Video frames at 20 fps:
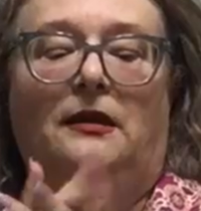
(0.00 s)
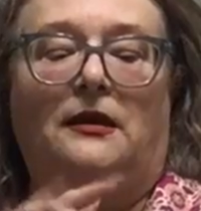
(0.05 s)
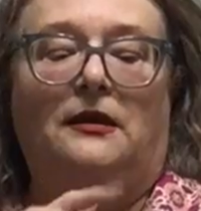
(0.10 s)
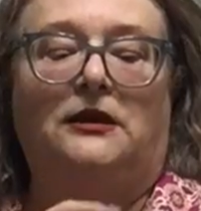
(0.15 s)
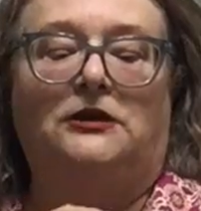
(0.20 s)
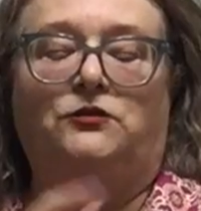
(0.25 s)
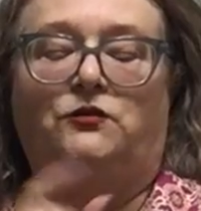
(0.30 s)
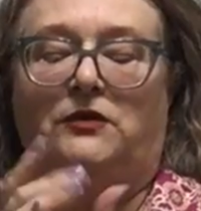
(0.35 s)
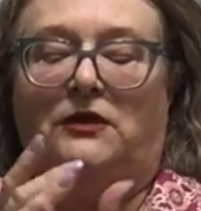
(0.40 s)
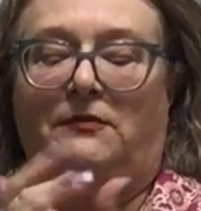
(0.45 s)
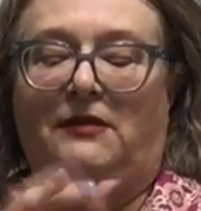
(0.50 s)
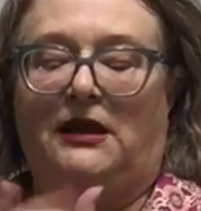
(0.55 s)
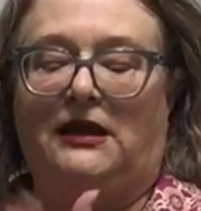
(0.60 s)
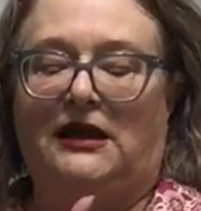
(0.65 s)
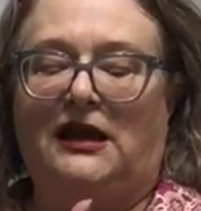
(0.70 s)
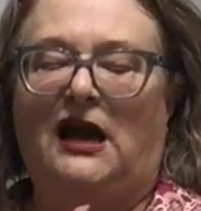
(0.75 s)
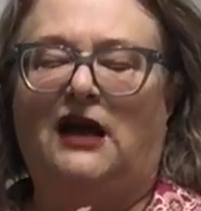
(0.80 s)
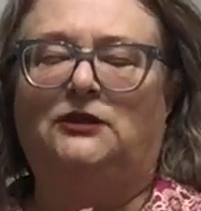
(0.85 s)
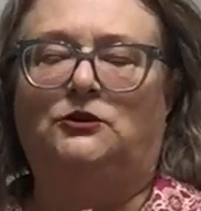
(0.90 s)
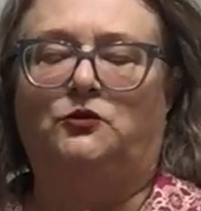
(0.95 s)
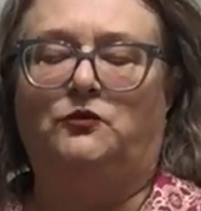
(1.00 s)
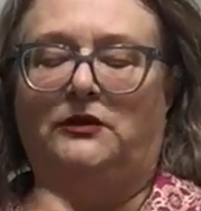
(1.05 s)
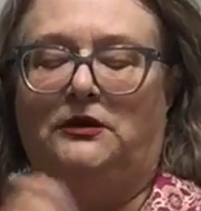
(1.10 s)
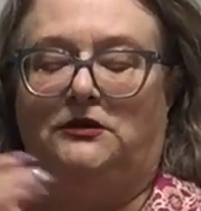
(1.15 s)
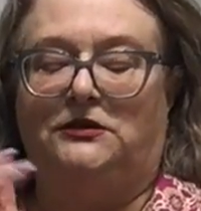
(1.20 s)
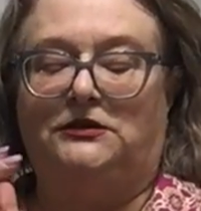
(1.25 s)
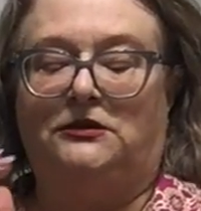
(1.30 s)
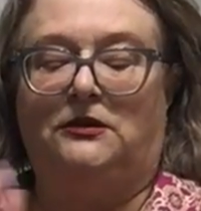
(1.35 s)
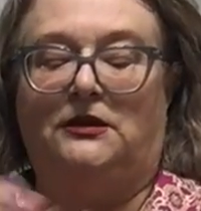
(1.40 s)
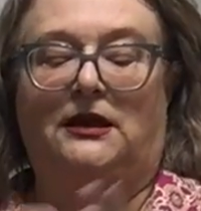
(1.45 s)
because we're going to make a color wheel
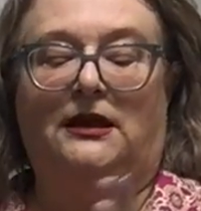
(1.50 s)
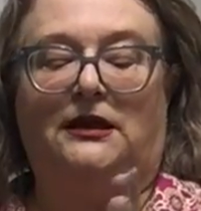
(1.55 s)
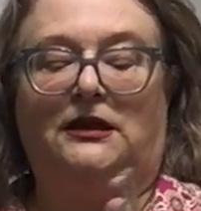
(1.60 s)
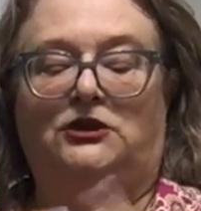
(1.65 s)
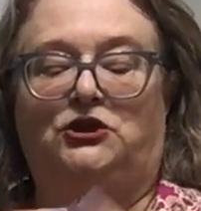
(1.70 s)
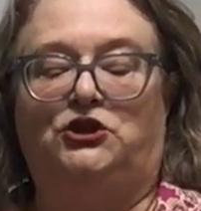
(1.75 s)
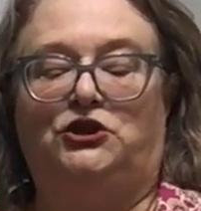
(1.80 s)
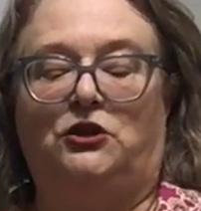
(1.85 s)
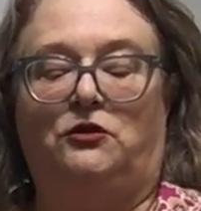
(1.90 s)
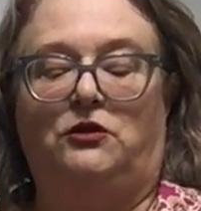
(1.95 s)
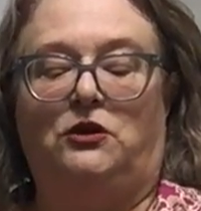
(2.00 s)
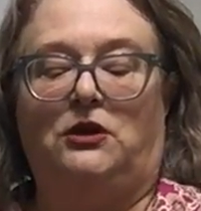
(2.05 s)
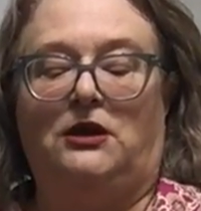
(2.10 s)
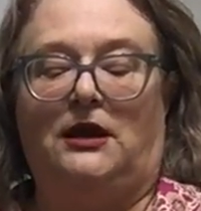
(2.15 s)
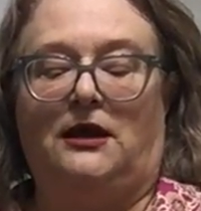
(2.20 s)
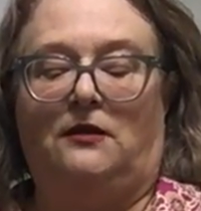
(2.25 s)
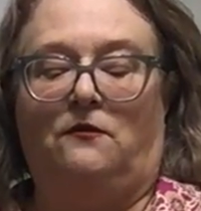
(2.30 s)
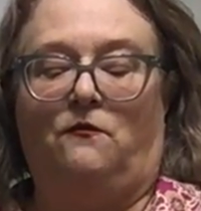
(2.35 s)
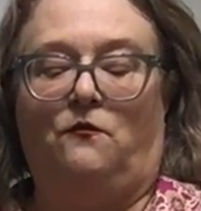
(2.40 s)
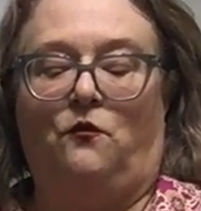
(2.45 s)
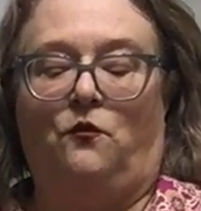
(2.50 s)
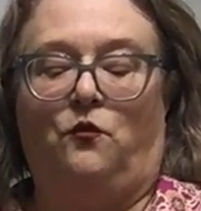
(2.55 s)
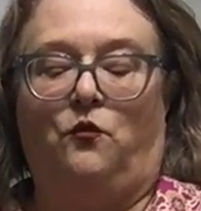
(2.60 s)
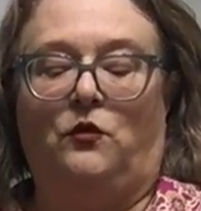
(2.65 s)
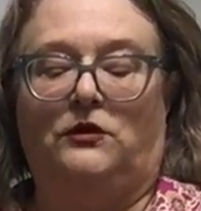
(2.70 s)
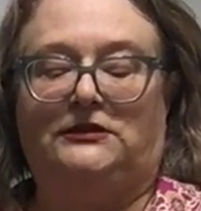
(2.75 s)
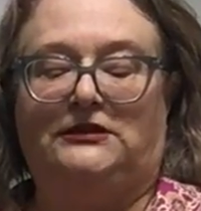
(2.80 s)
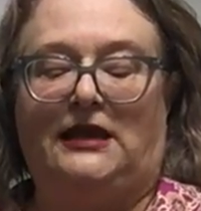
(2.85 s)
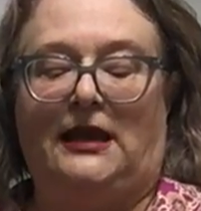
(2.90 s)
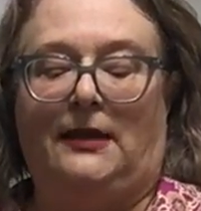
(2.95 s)
so that I can show you kind of
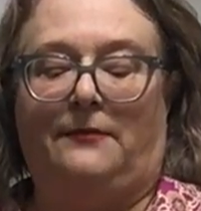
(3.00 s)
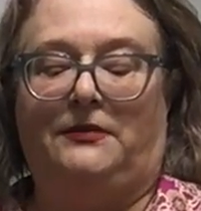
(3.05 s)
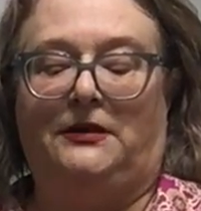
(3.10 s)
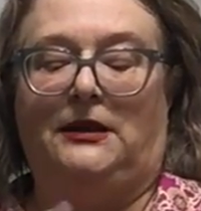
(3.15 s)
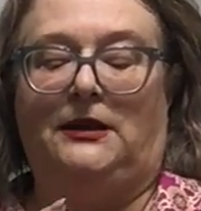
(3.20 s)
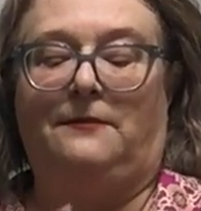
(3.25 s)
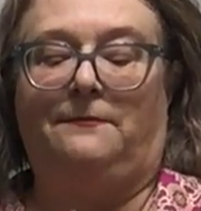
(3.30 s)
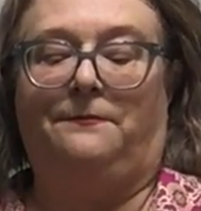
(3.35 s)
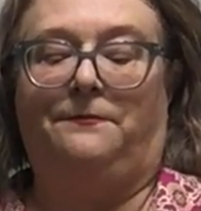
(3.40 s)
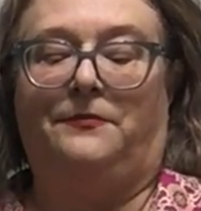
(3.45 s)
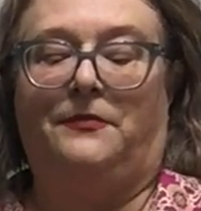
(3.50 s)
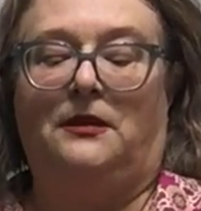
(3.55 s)
what's happening.